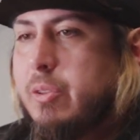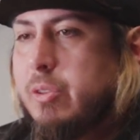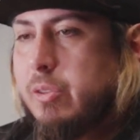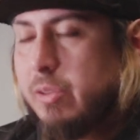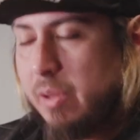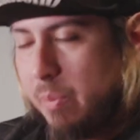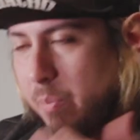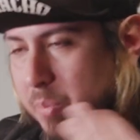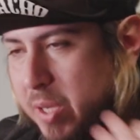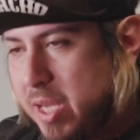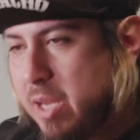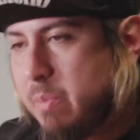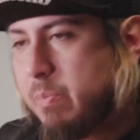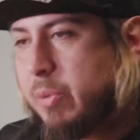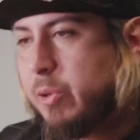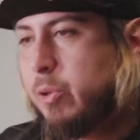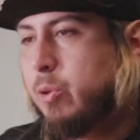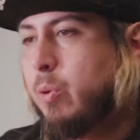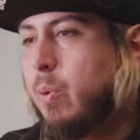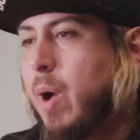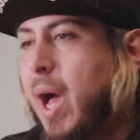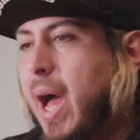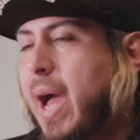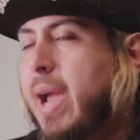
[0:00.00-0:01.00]
the people
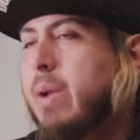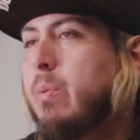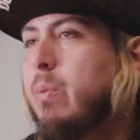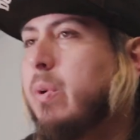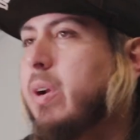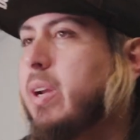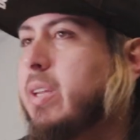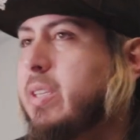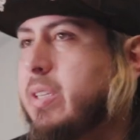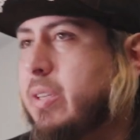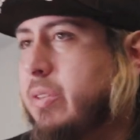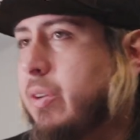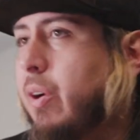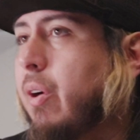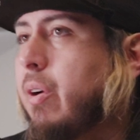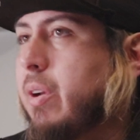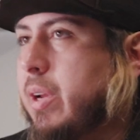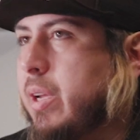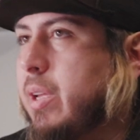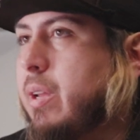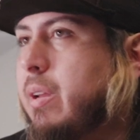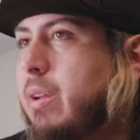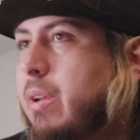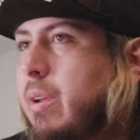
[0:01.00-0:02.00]
who I wanted to
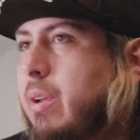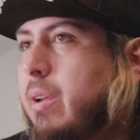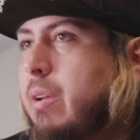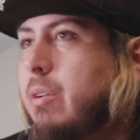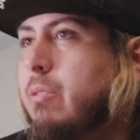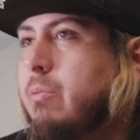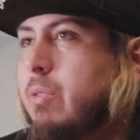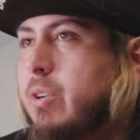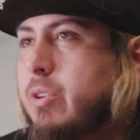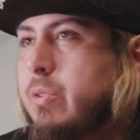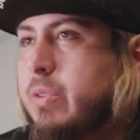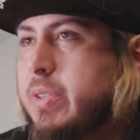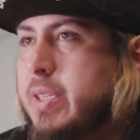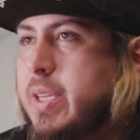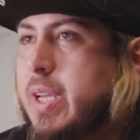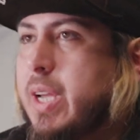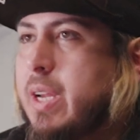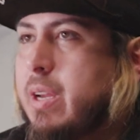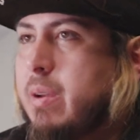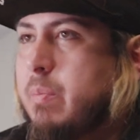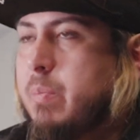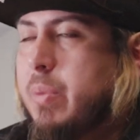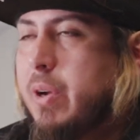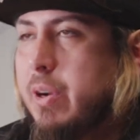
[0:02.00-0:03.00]
target, which was
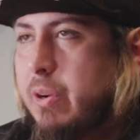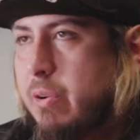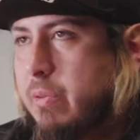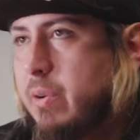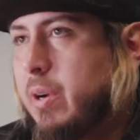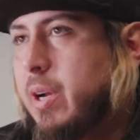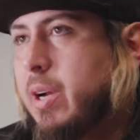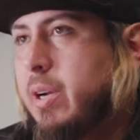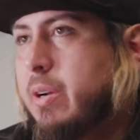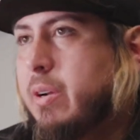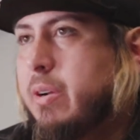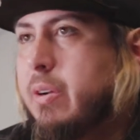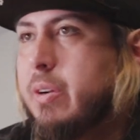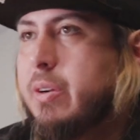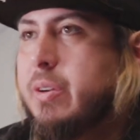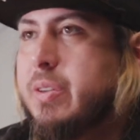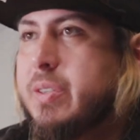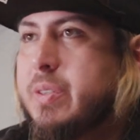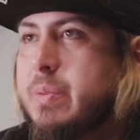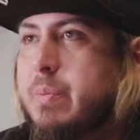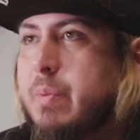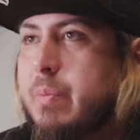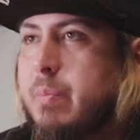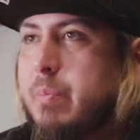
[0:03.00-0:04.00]
like punk
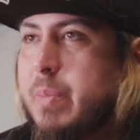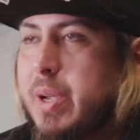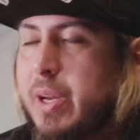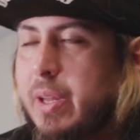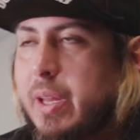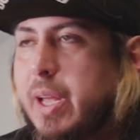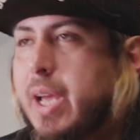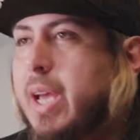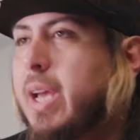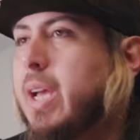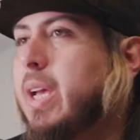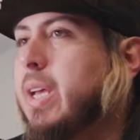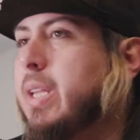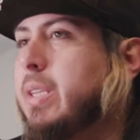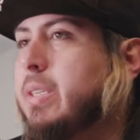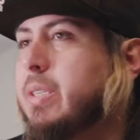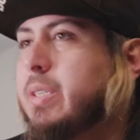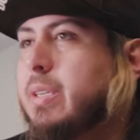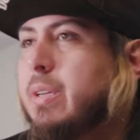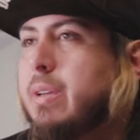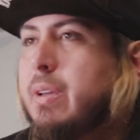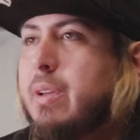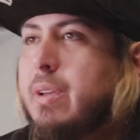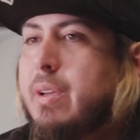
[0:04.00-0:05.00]
rockers,
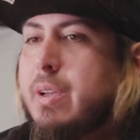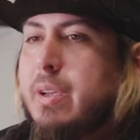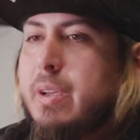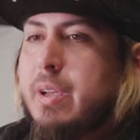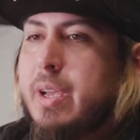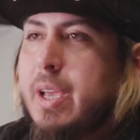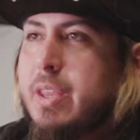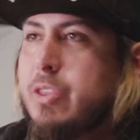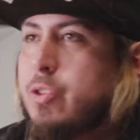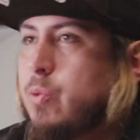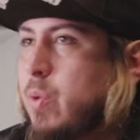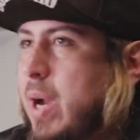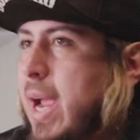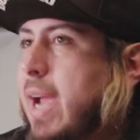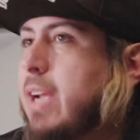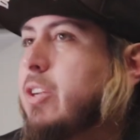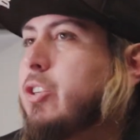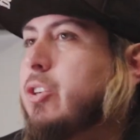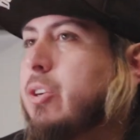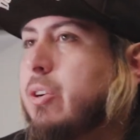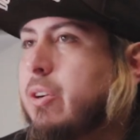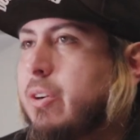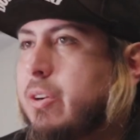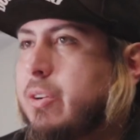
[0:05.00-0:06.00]
metalheads, and
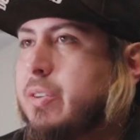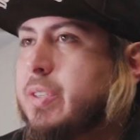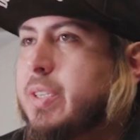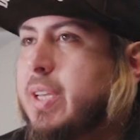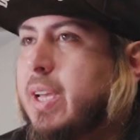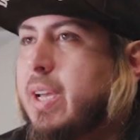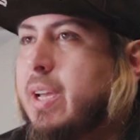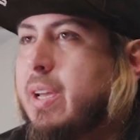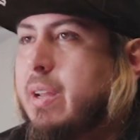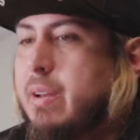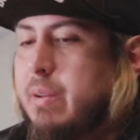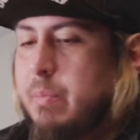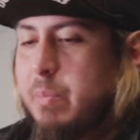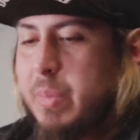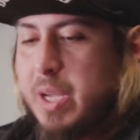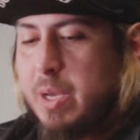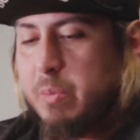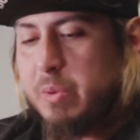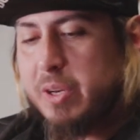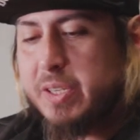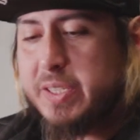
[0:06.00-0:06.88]
thrashers, and be able